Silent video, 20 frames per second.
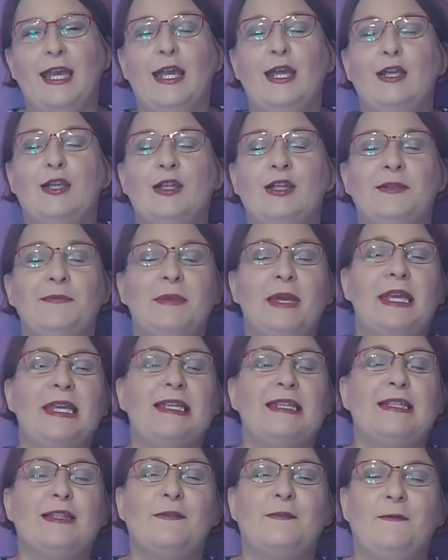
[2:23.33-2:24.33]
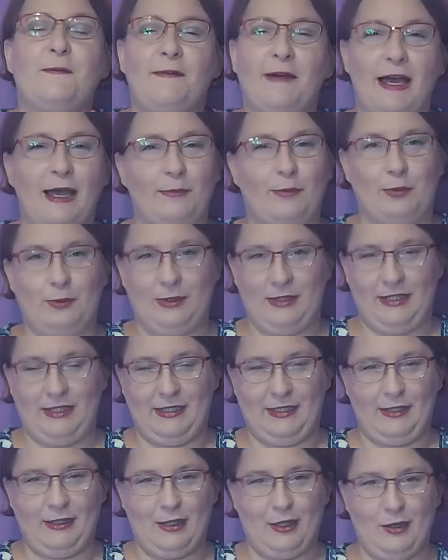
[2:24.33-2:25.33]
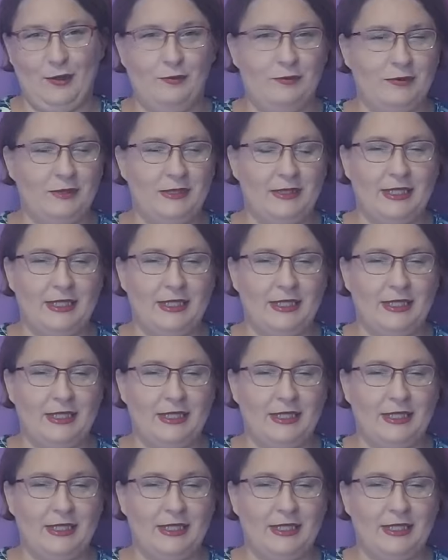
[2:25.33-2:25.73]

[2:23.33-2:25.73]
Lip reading: She makes fabulous clothes.